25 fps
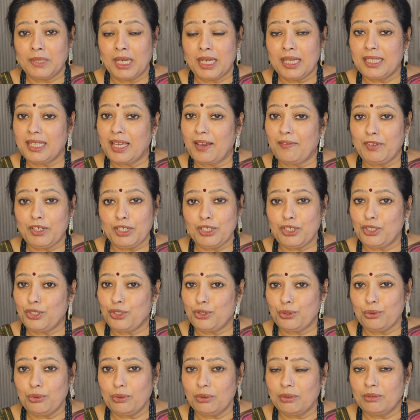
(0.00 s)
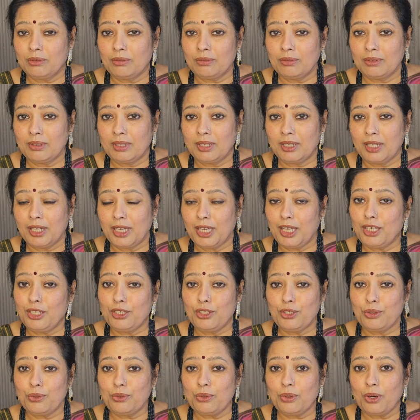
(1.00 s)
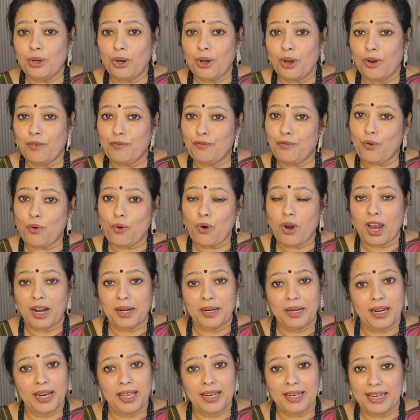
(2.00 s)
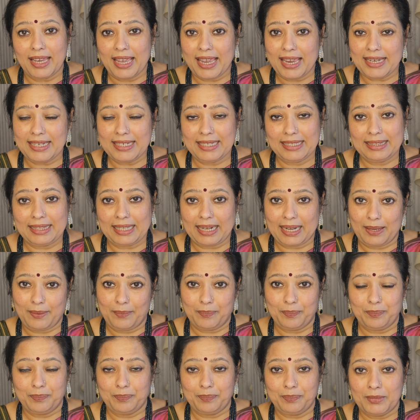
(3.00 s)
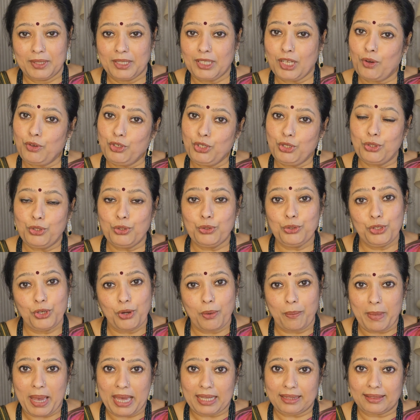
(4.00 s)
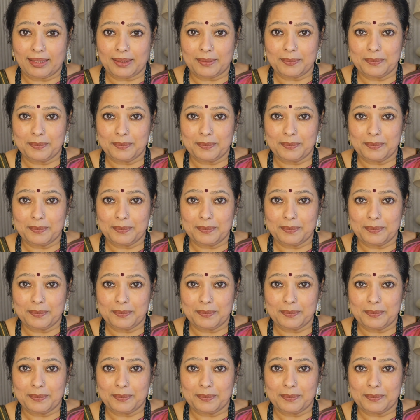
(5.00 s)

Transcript: 72 into 483. Now you do your math.